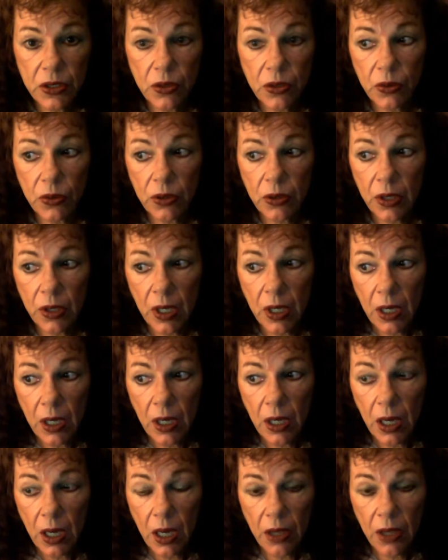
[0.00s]
or
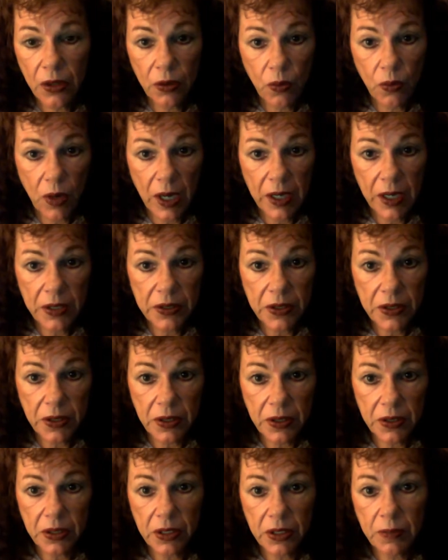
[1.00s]
otherwise that
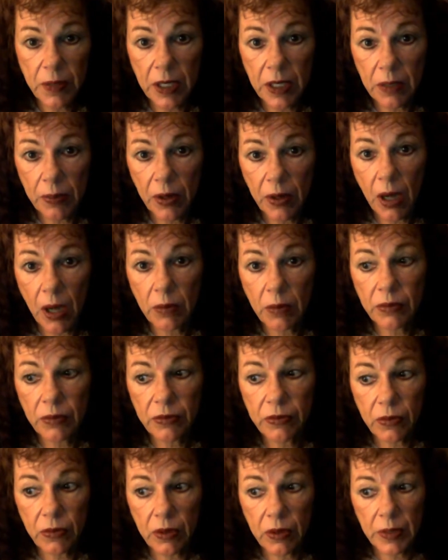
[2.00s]
this has been a problem
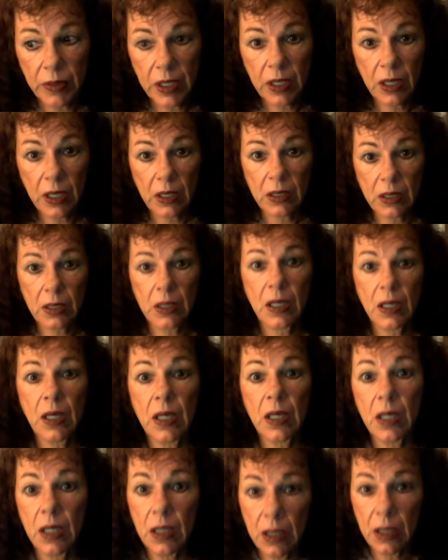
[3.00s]
for me on
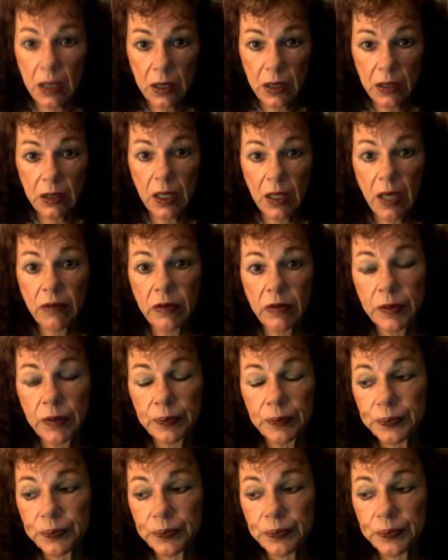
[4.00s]
any level.